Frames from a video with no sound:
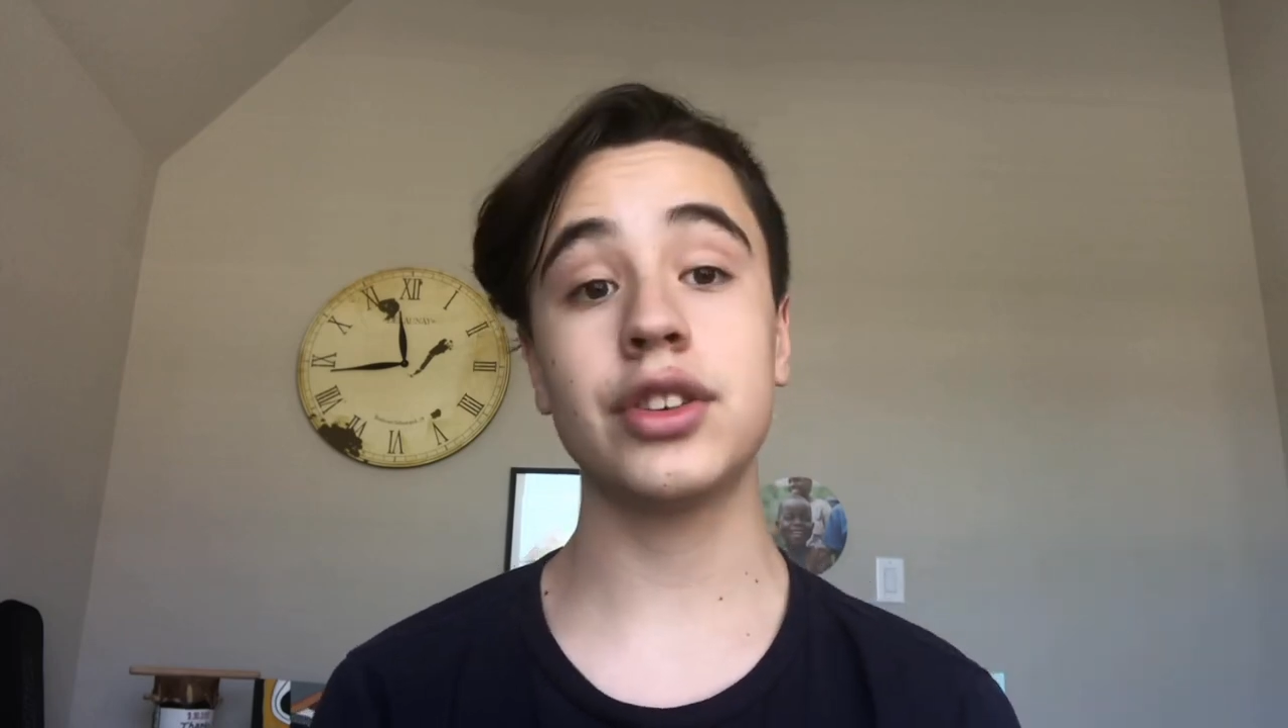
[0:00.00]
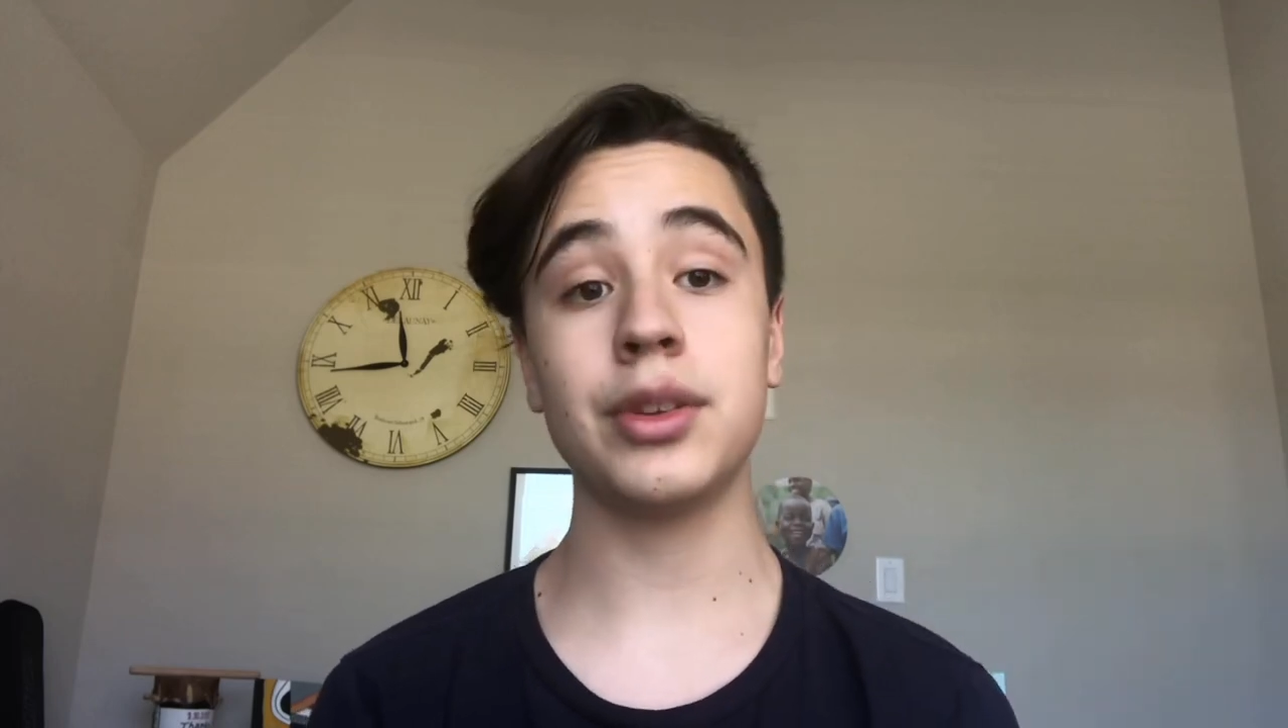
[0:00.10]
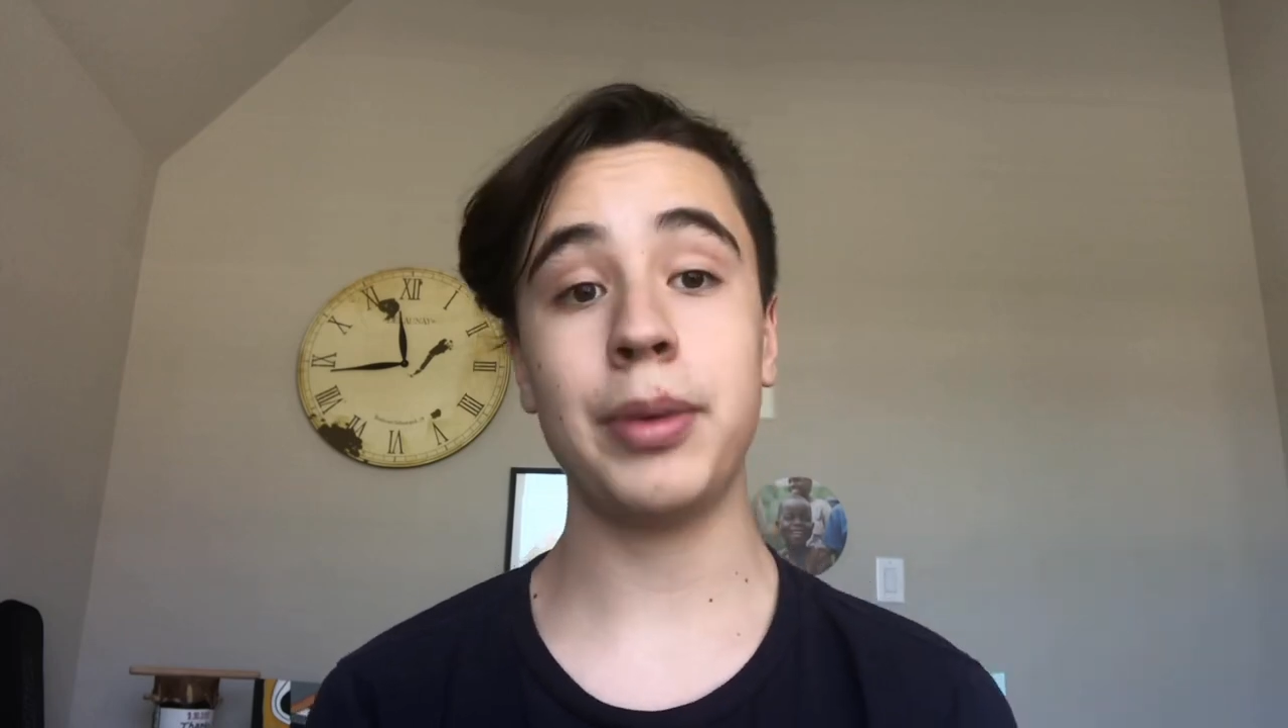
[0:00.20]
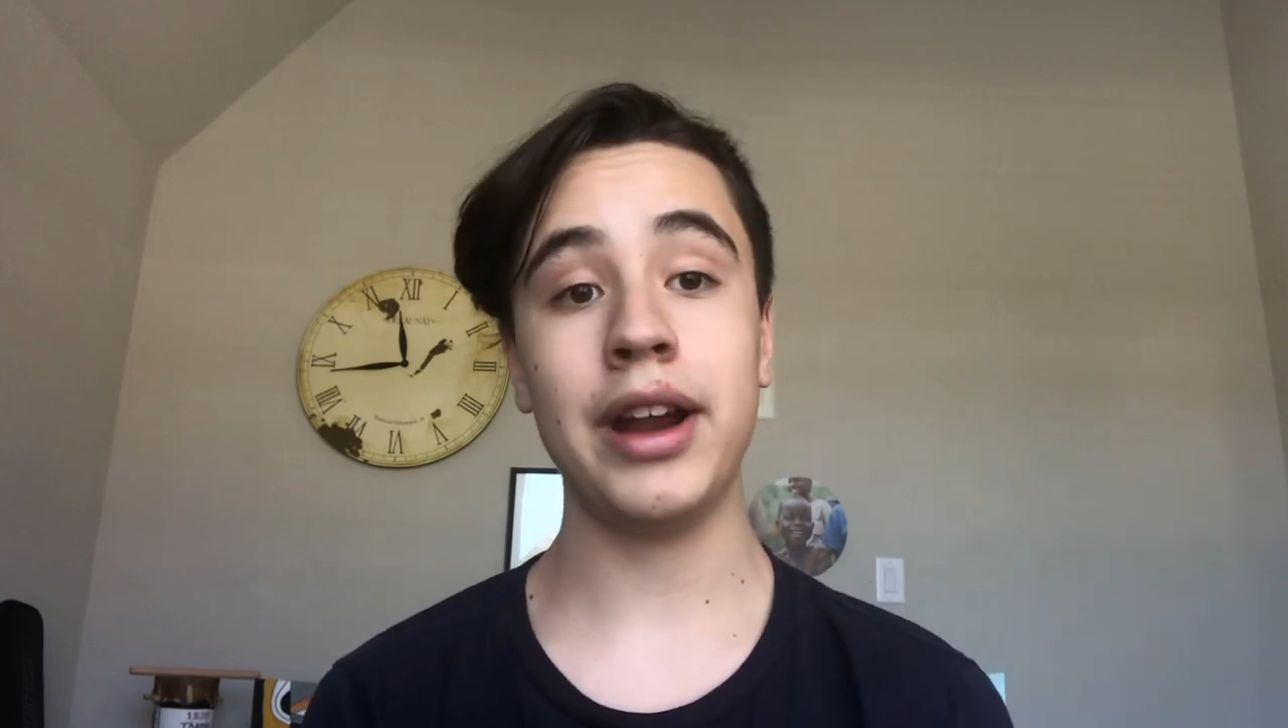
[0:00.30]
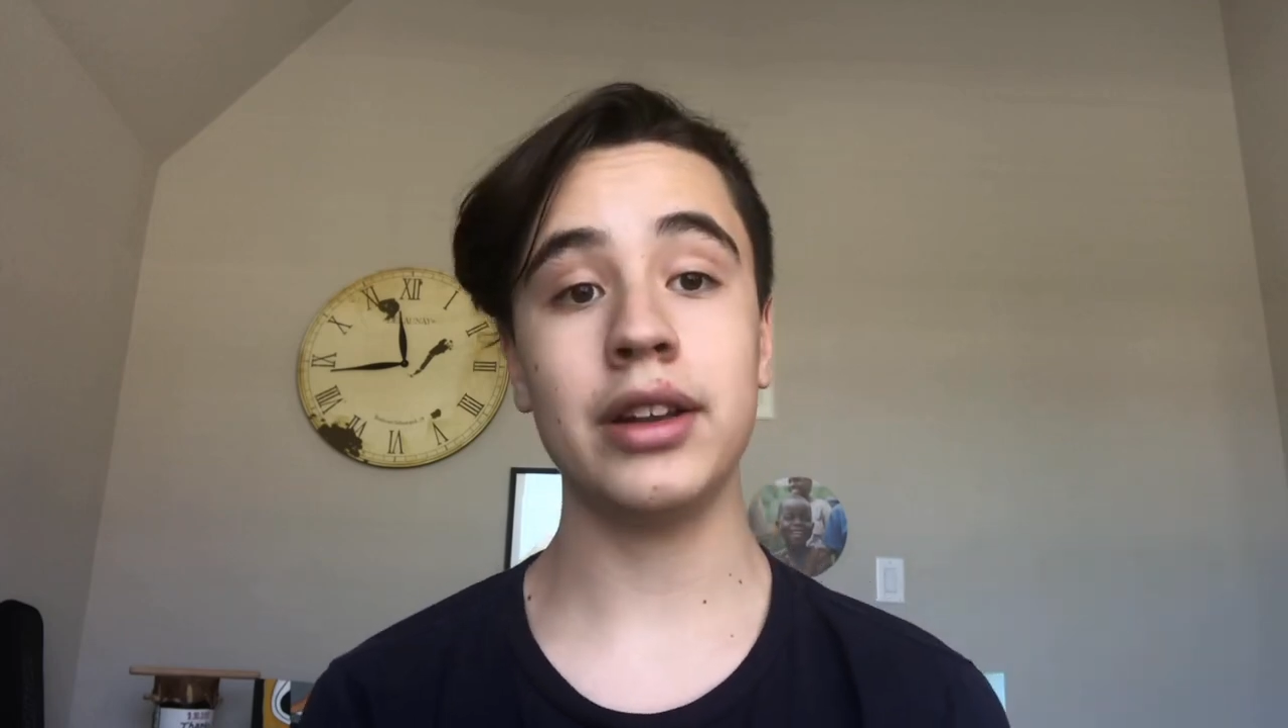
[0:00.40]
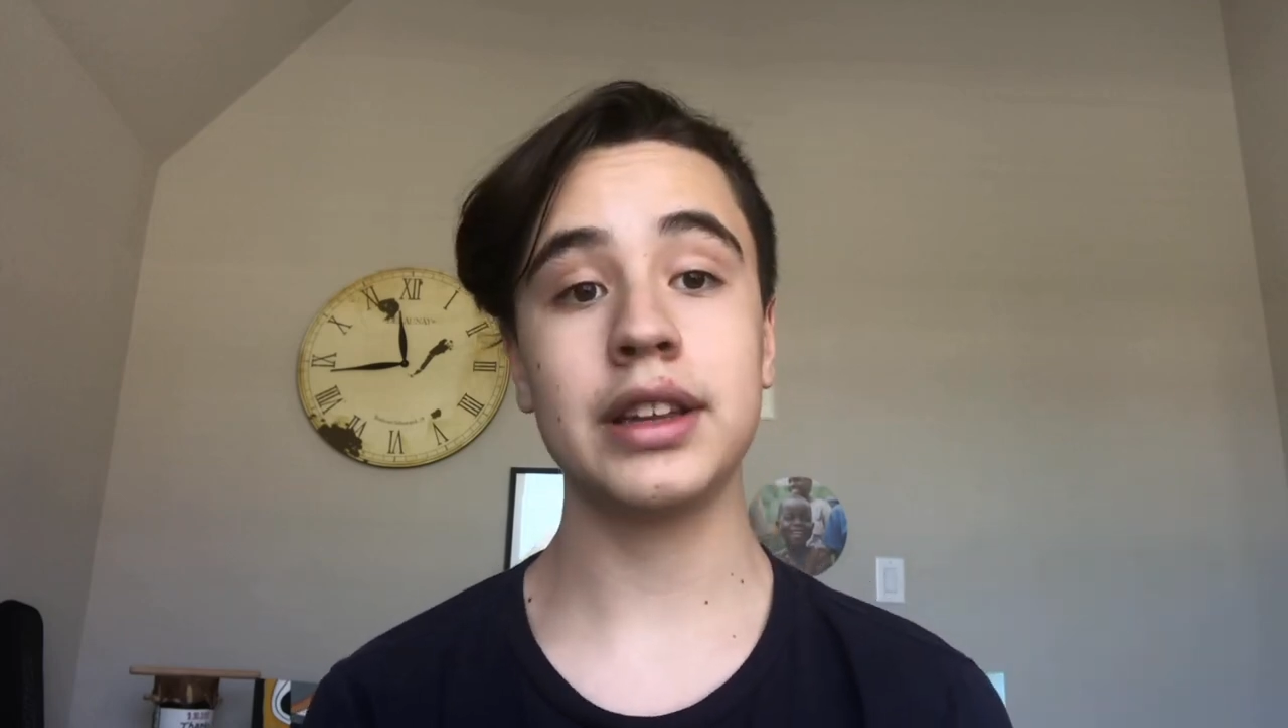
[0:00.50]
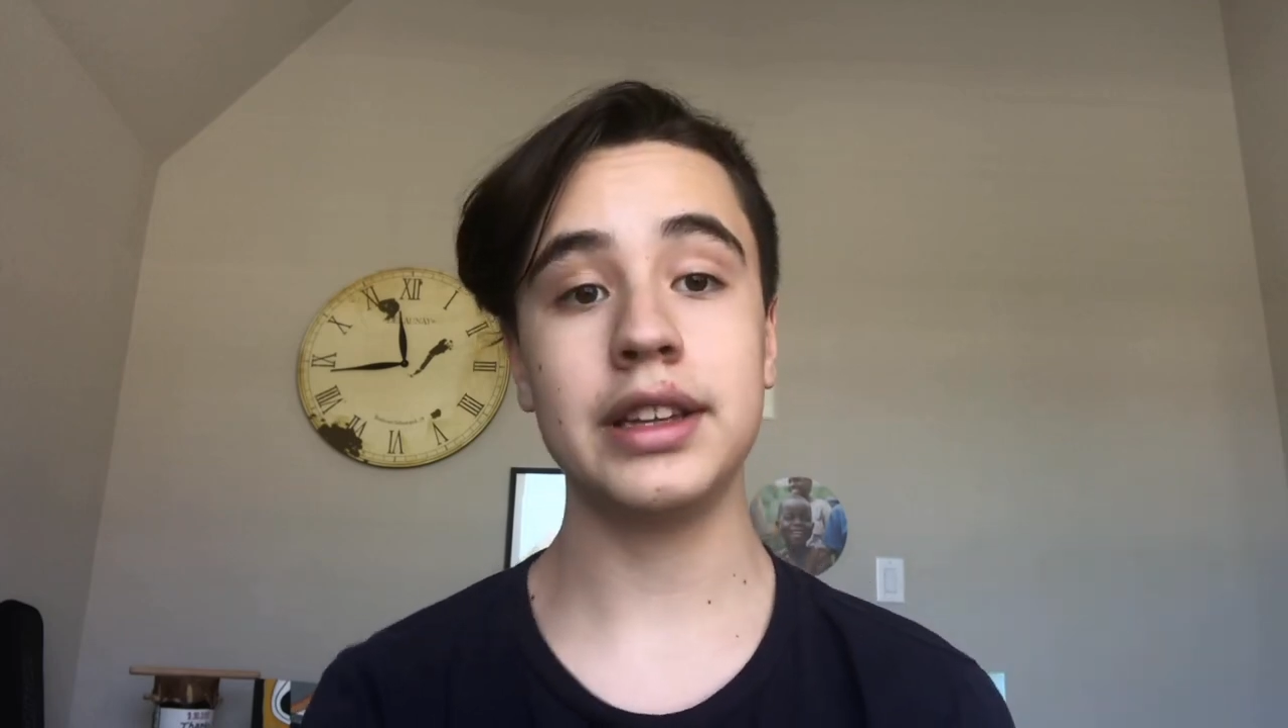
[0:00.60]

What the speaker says: apparently